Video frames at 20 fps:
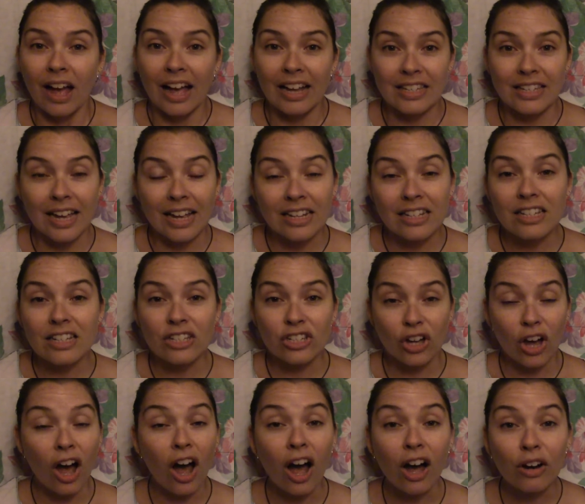I tend to
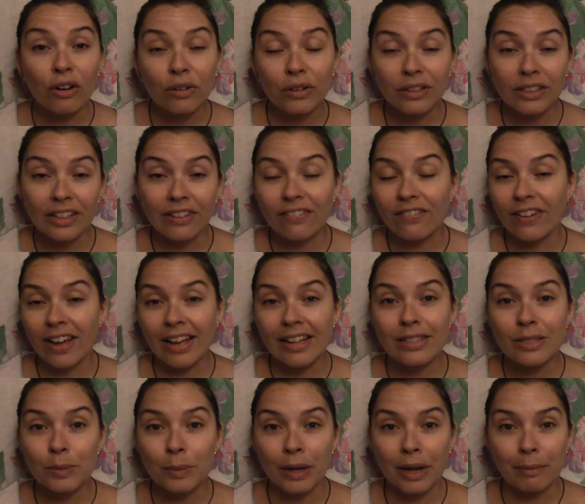talk really
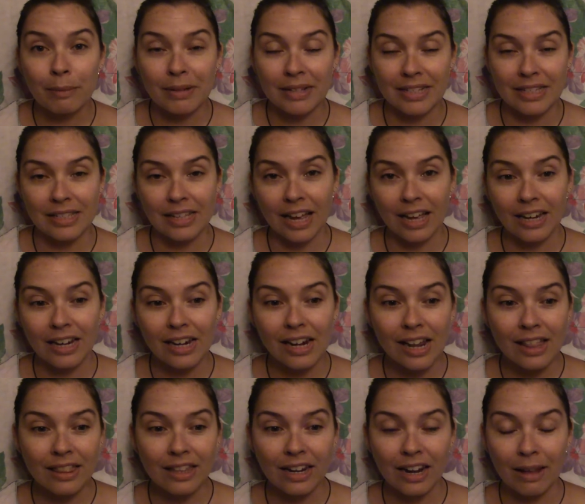fast when I'm excited
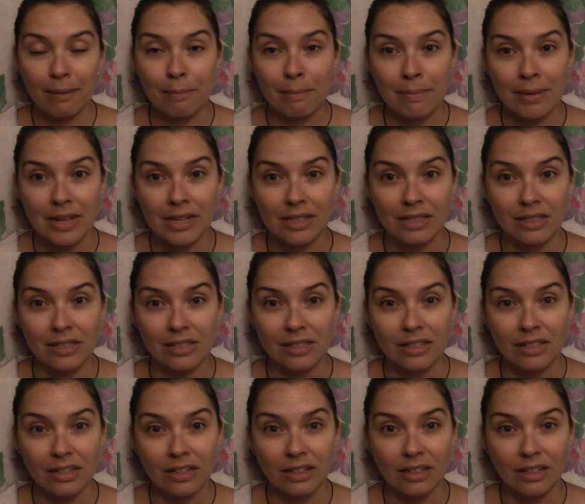and then I miss